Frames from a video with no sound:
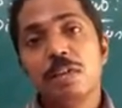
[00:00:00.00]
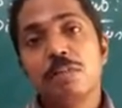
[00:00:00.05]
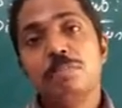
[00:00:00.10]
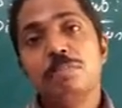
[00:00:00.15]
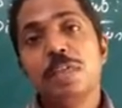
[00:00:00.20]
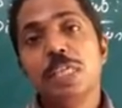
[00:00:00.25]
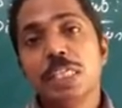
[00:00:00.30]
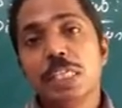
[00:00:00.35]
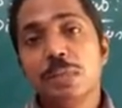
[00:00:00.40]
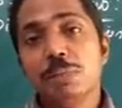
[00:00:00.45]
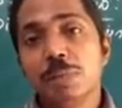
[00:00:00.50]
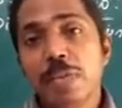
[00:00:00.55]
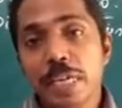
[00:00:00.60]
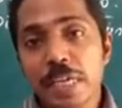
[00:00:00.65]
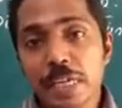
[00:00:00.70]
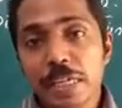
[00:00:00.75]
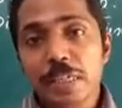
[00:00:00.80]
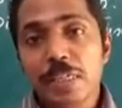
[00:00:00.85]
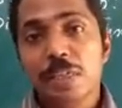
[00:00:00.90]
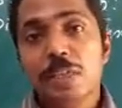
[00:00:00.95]

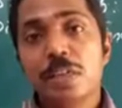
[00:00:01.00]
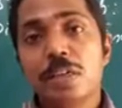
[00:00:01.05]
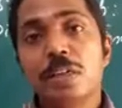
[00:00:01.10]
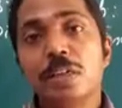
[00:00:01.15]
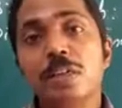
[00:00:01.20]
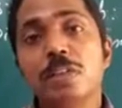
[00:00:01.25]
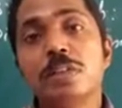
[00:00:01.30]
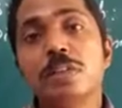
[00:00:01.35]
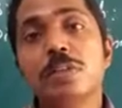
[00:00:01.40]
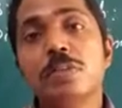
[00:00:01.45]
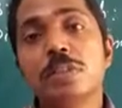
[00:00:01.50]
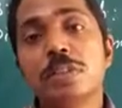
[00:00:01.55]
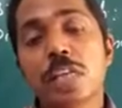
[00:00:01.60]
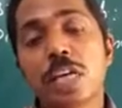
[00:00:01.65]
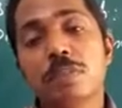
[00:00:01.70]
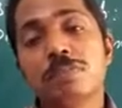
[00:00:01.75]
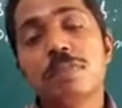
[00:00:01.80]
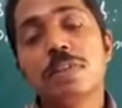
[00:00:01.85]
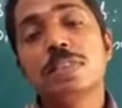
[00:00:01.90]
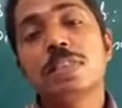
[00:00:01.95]
between two
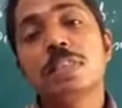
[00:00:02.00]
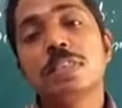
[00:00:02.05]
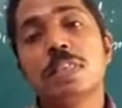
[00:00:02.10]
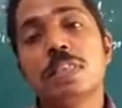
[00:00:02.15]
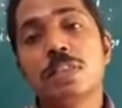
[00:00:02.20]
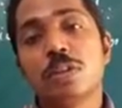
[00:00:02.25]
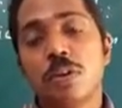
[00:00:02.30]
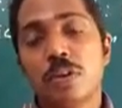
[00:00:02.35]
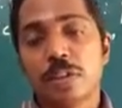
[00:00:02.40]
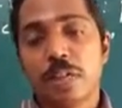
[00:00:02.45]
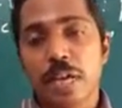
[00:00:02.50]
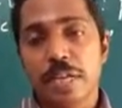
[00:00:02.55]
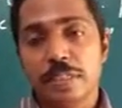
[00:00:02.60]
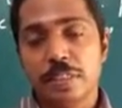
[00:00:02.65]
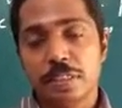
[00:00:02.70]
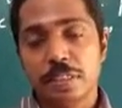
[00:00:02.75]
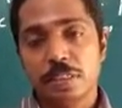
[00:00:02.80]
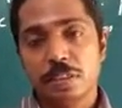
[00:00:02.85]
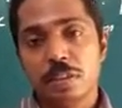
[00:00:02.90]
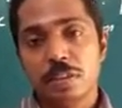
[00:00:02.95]
surfaces in contact.
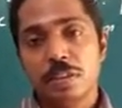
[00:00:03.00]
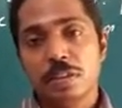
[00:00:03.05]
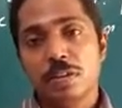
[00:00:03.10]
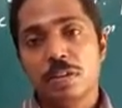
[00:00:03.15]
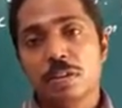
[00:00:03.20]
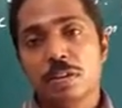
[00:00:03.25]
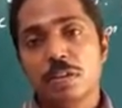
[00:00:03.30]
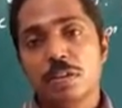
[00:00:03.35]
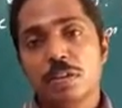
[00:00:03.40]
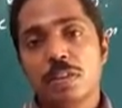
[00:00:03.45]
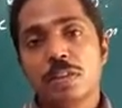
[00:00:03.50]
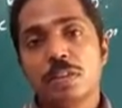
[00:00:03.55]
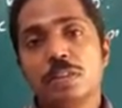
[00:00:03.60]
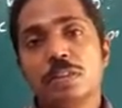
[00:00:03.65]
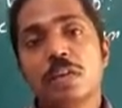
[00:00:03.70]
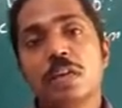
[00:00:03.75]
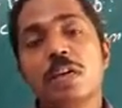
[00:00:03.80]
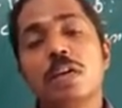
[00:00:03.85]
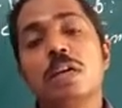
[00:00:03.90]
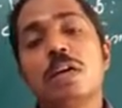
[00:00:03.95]
So